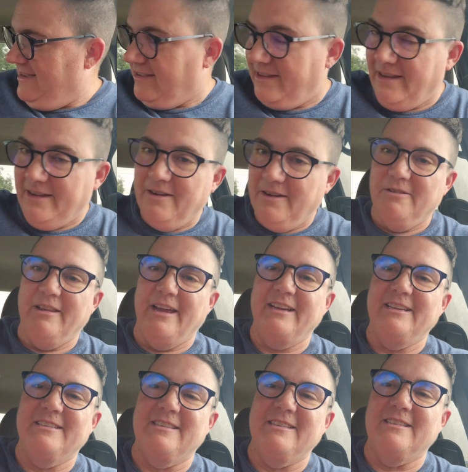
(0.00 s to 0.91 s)
Cleo
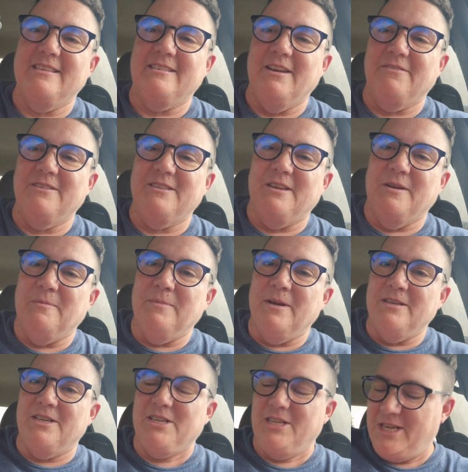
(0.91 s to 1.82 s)
likes this stuff so
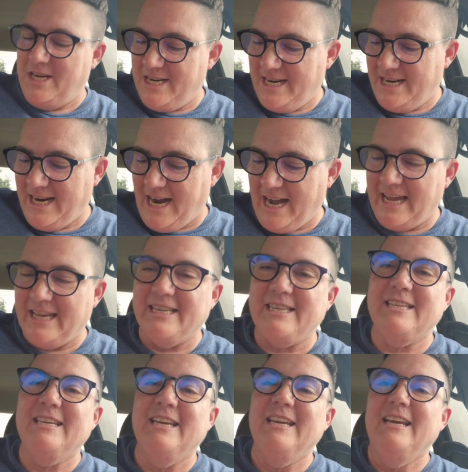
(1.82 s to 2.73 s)
much she
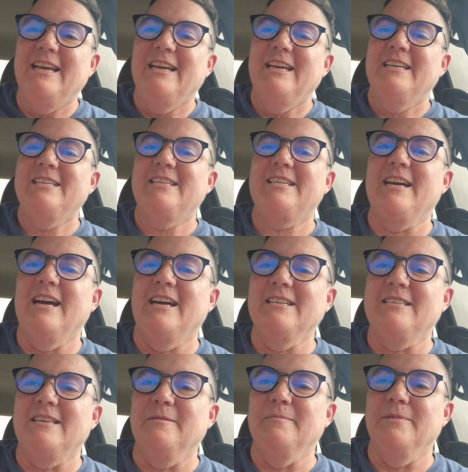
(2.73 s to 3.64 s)
got
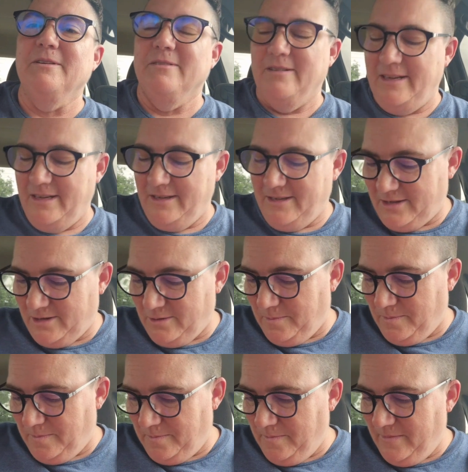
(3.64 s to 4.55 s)
some in
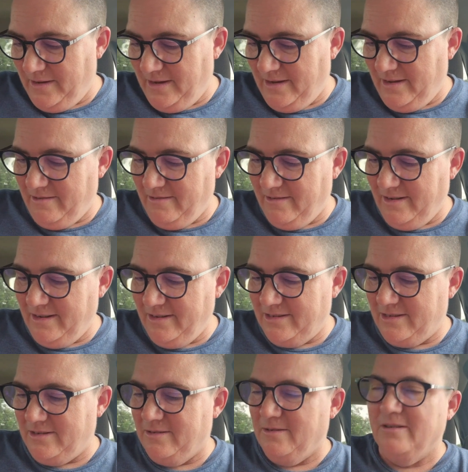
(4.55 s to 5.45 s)
her
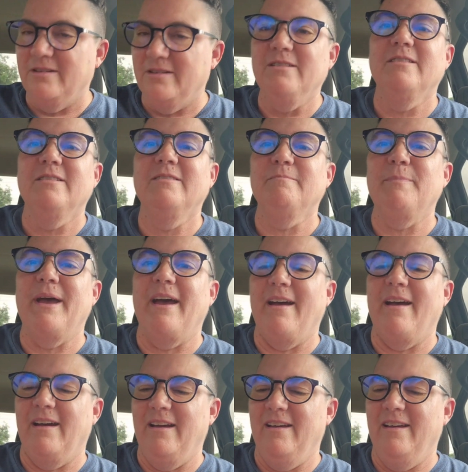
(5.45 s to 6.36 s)
Easter
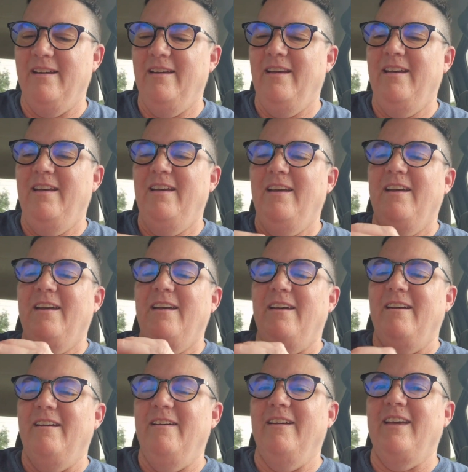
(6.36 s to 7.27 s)
bag.
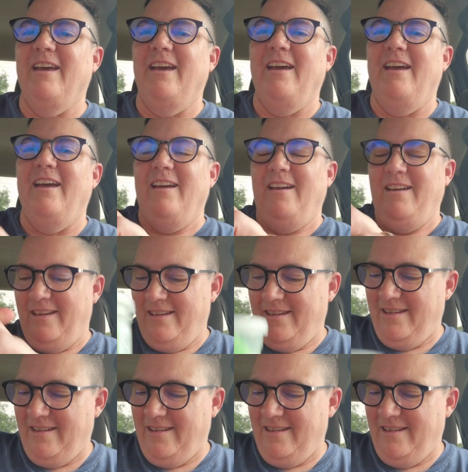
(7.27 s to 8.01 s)
Okay.